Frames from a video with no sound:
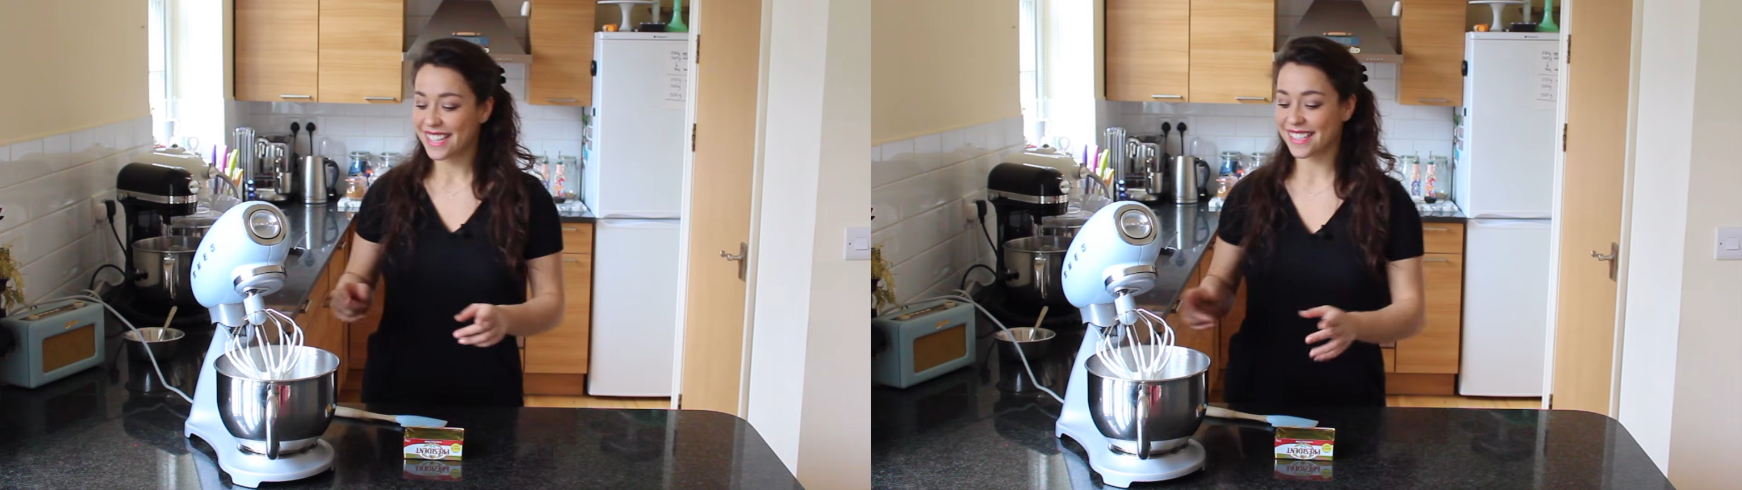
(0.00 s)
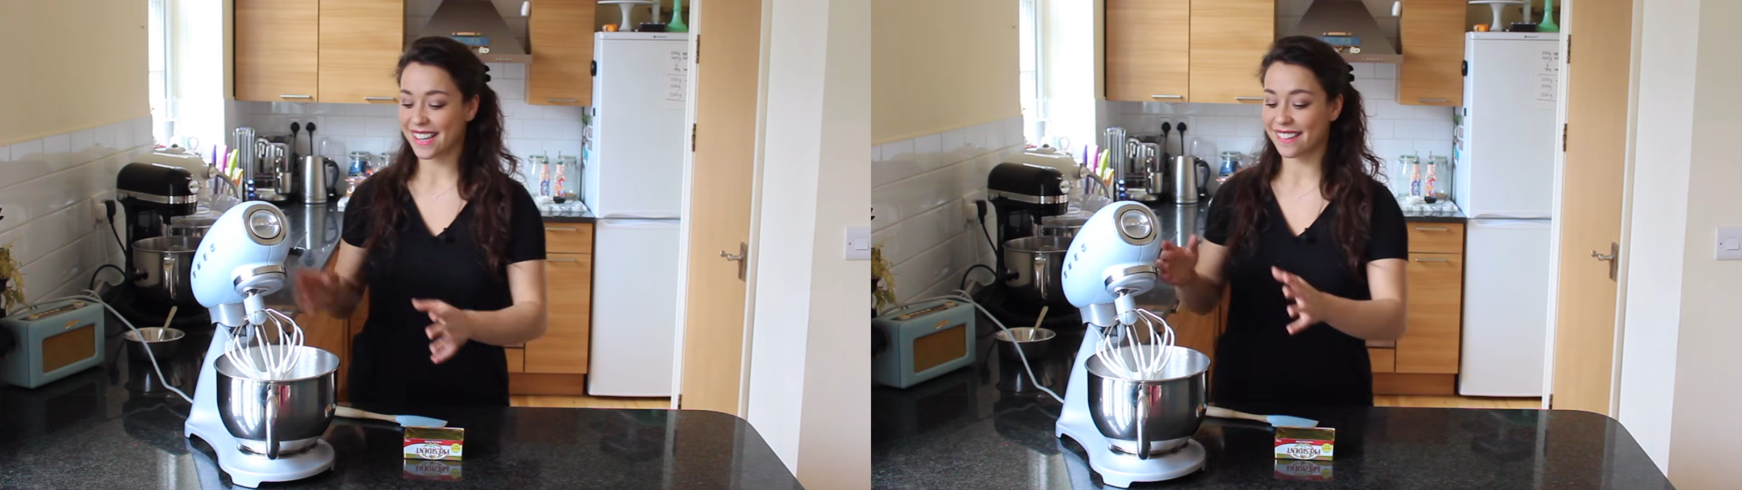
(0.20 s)

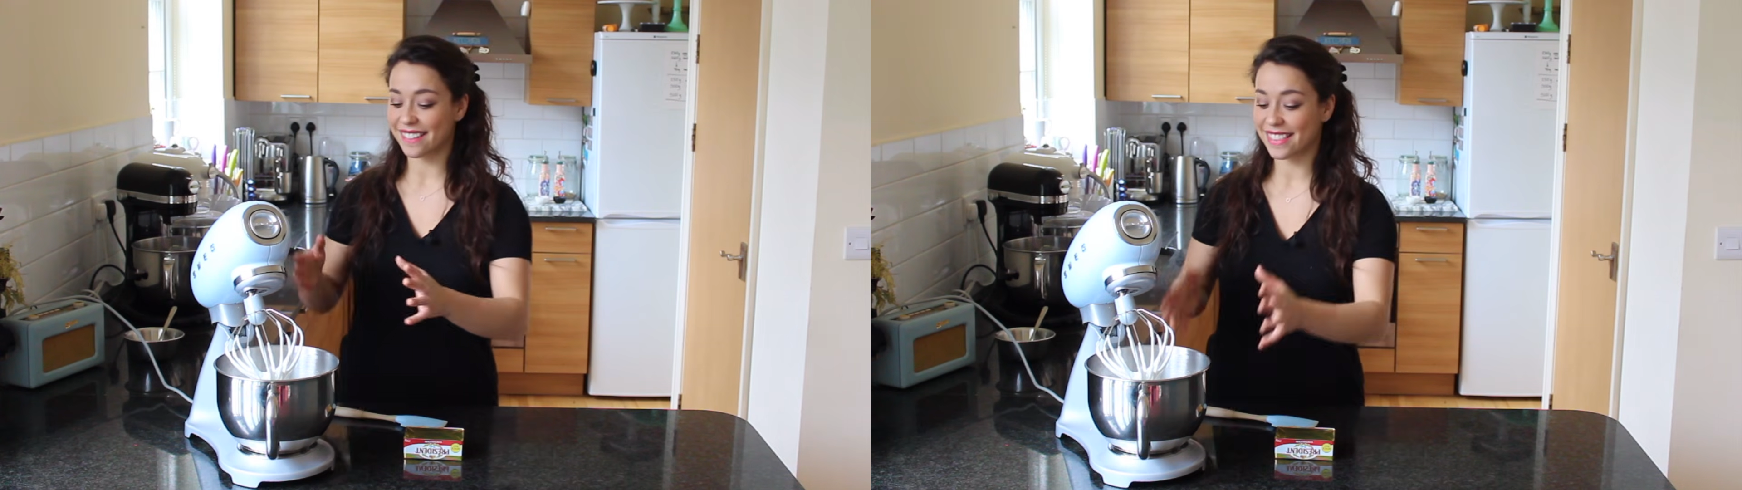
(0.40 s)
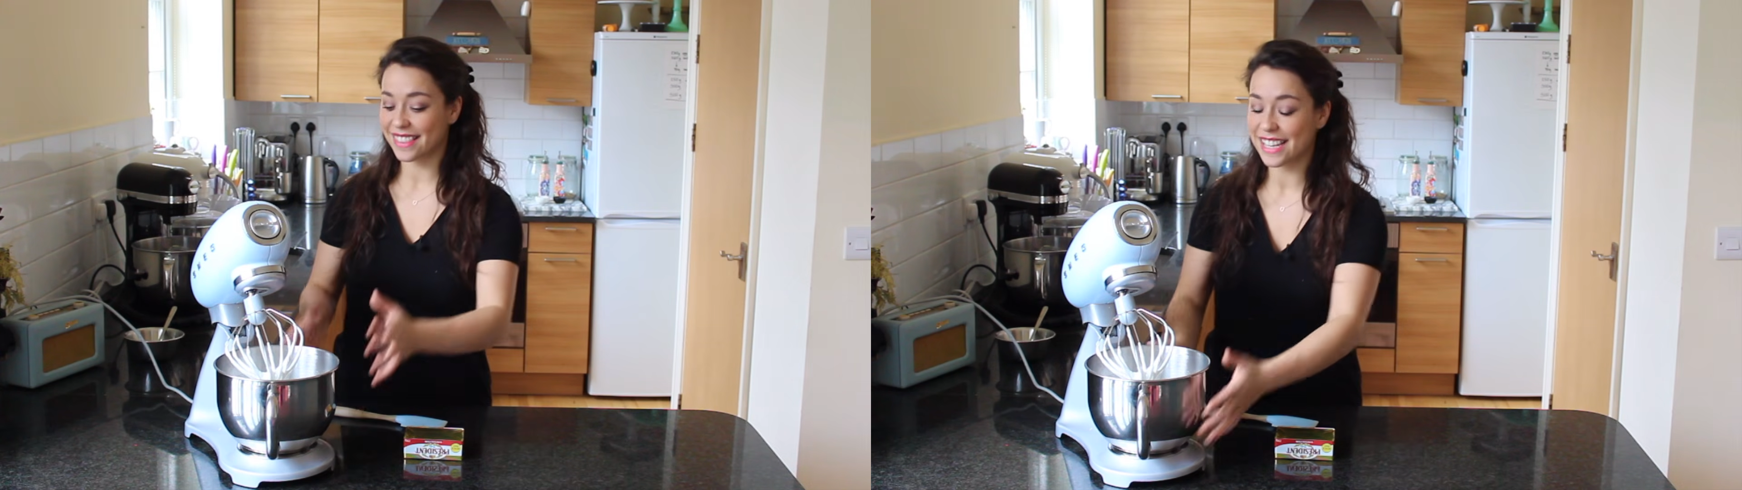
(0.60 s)

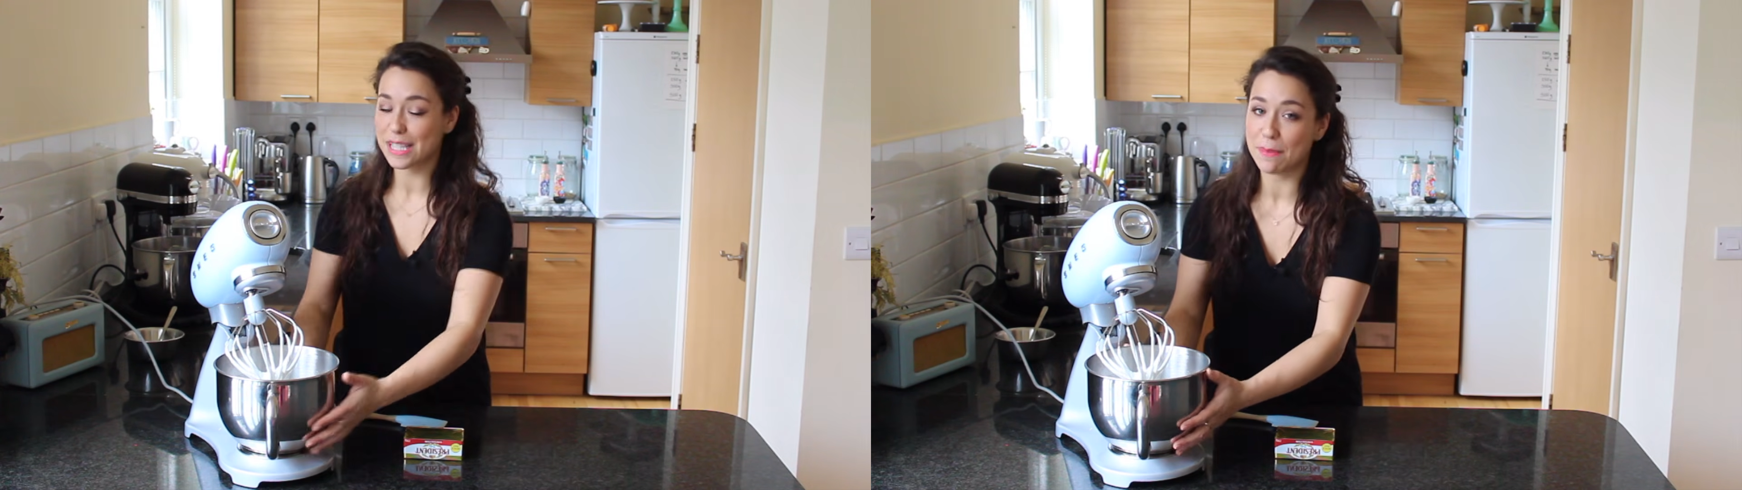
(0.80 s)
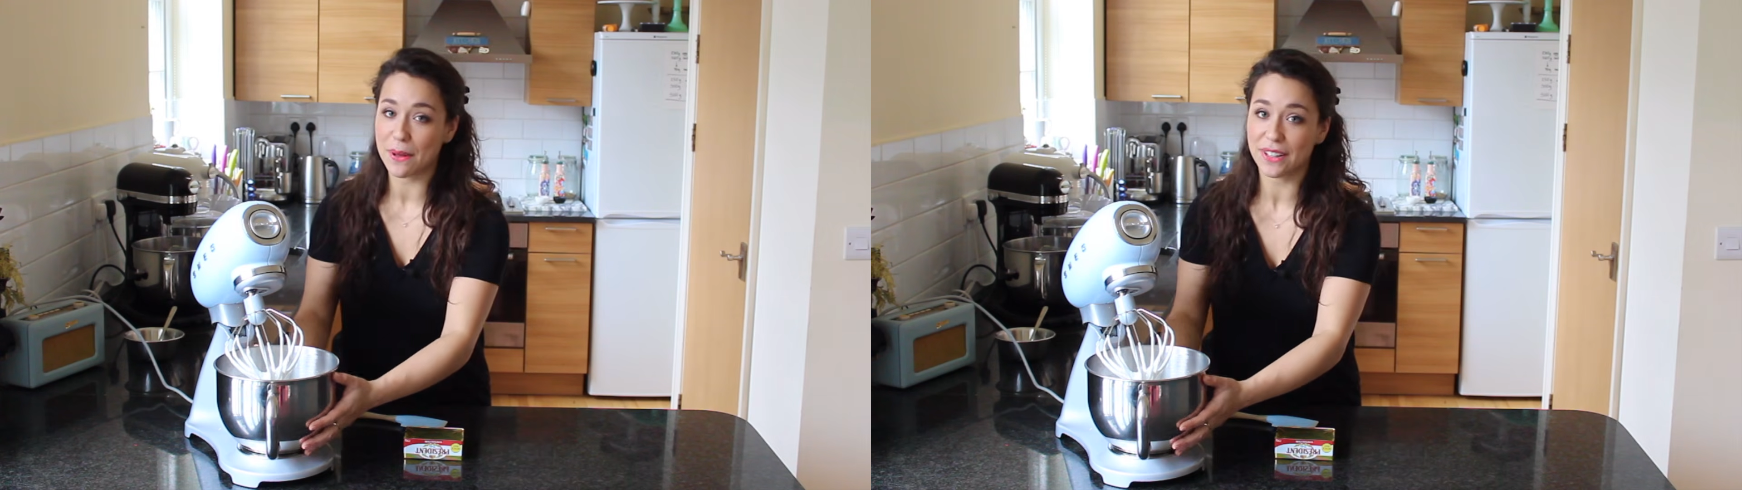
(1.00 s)
So
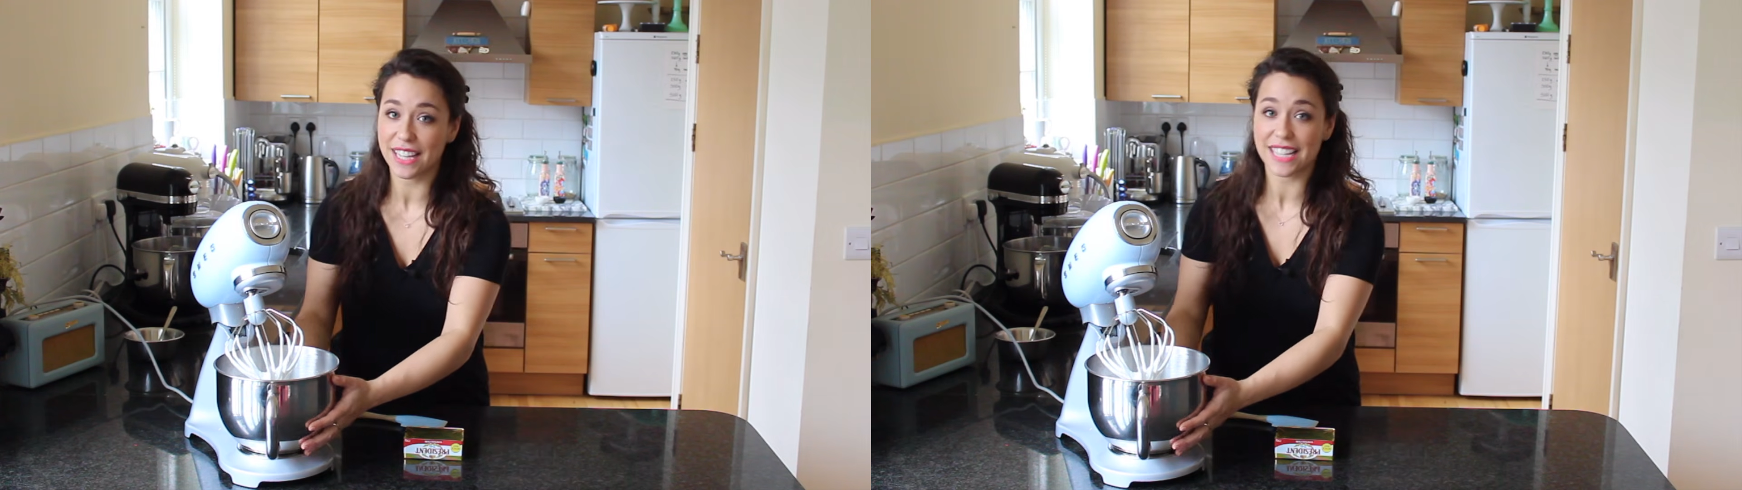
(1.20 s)
this bowl